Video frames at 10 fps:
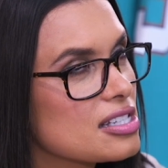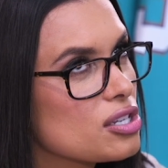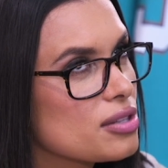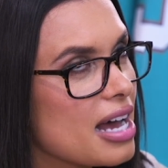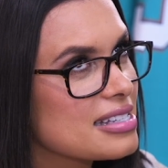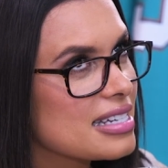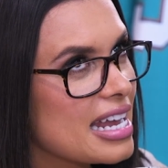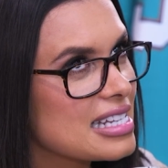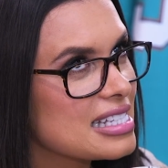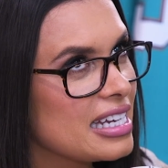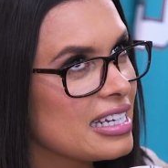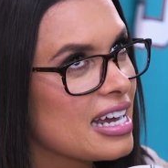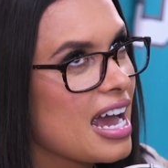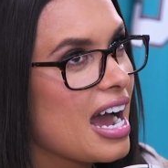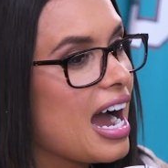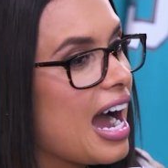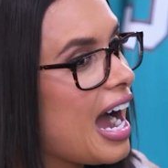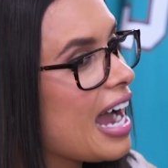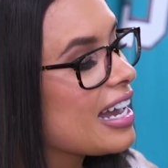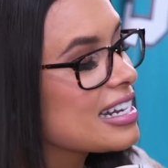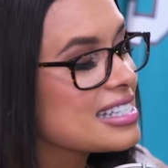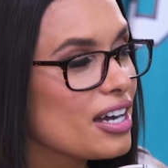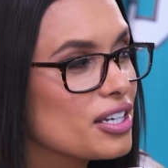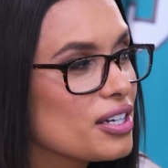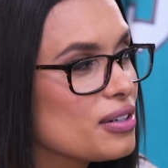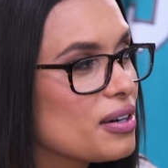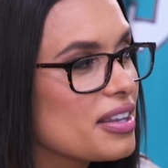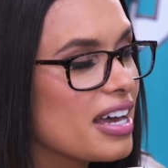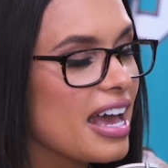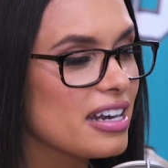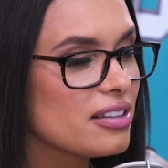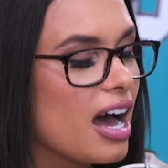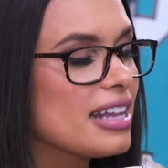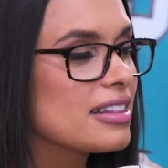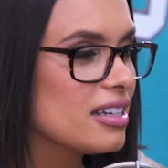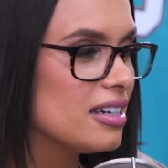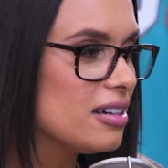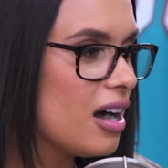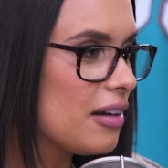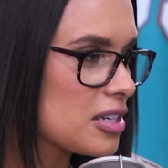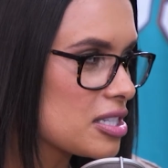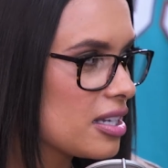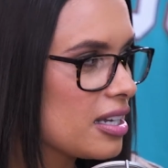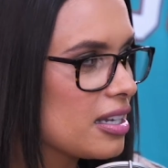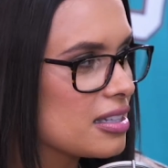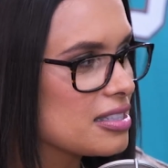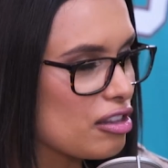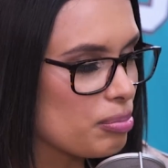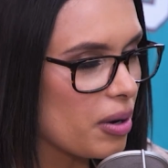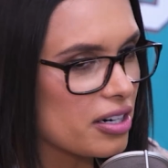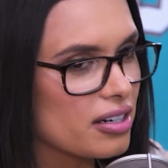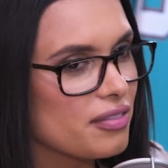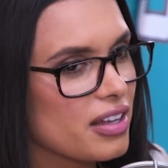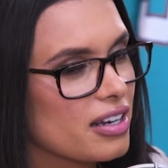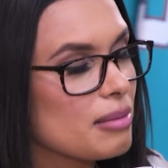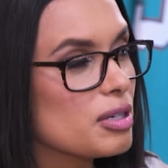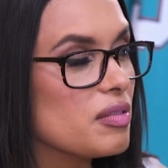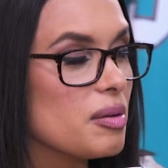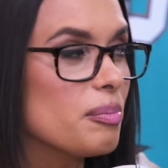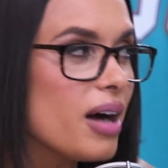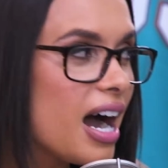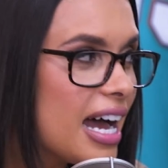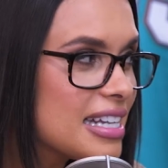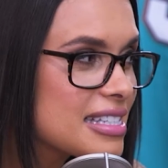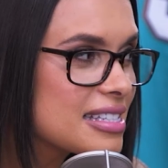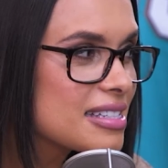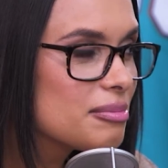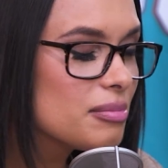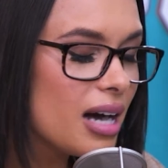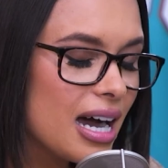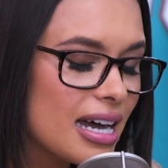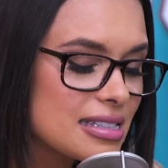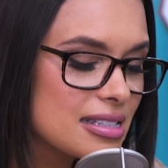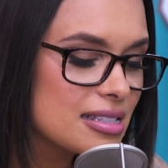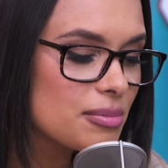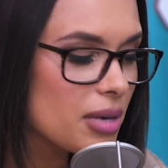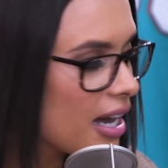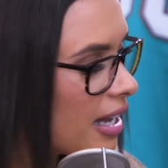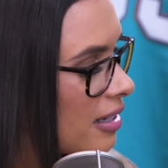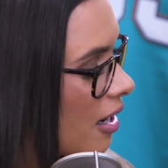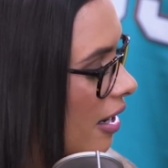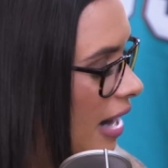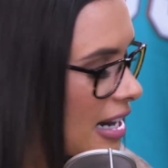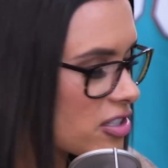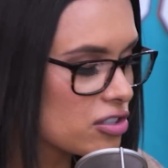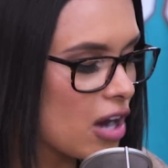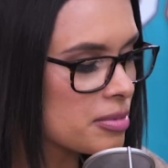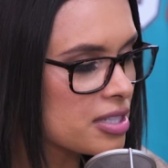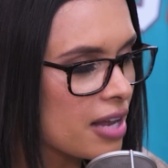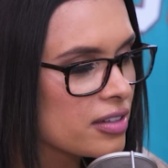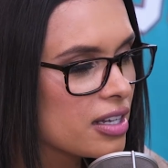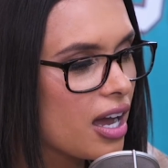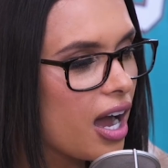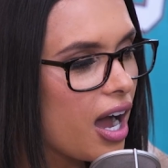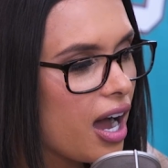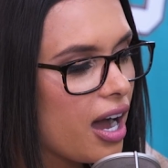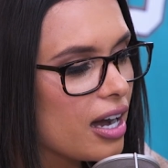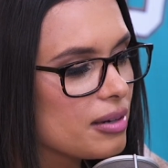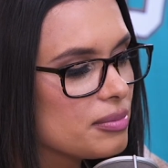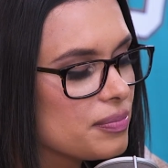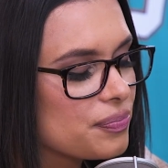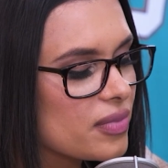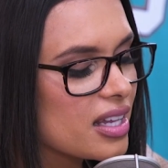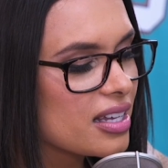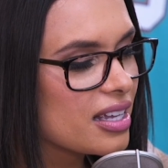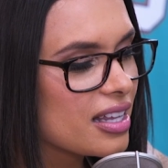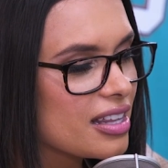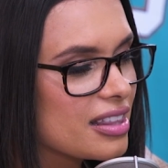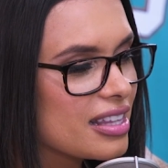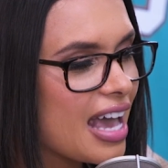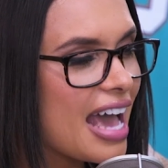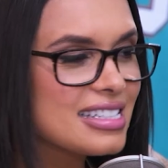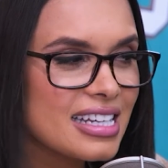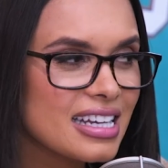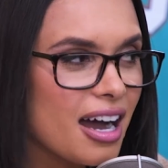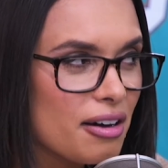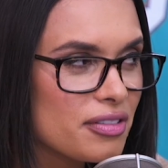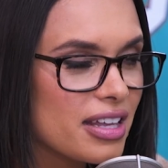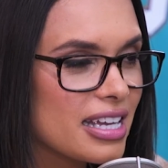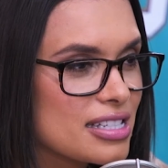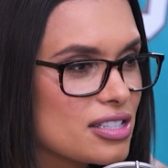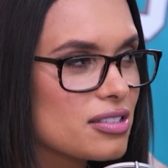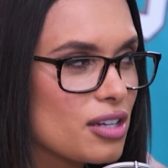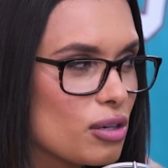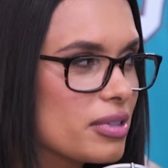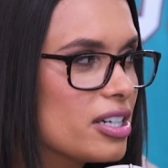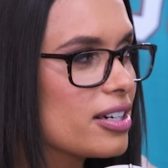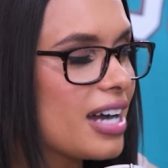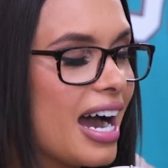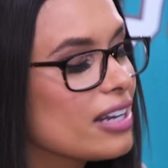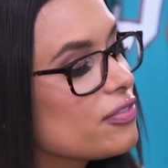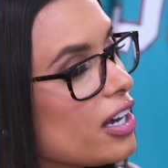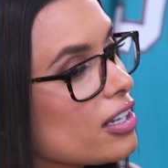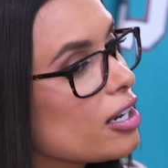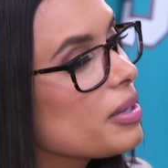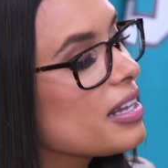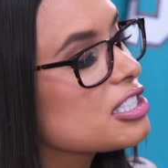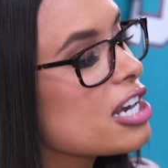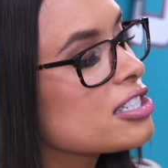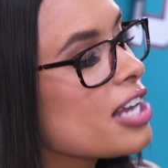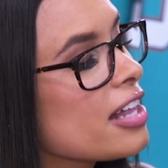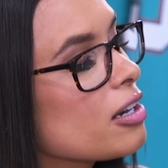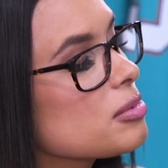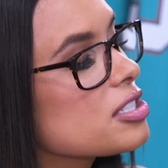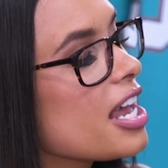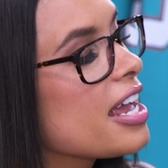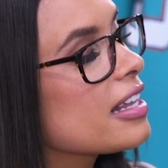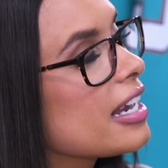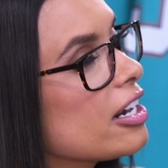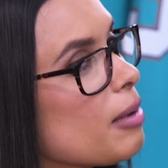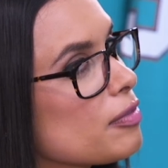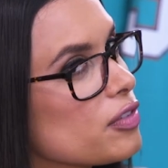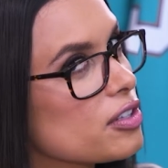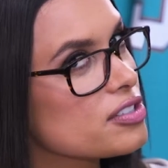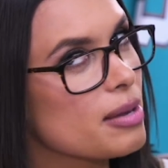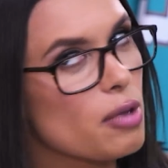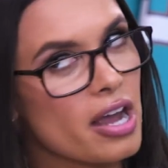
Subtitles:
2018. Right? I gotta tell you, obviously the death part of the end of that movie, but all right, Ashley's dropping stuff. The ending of his career kind of felt a little bit like Jason Taylor. I'm just saying they carried him off the field the same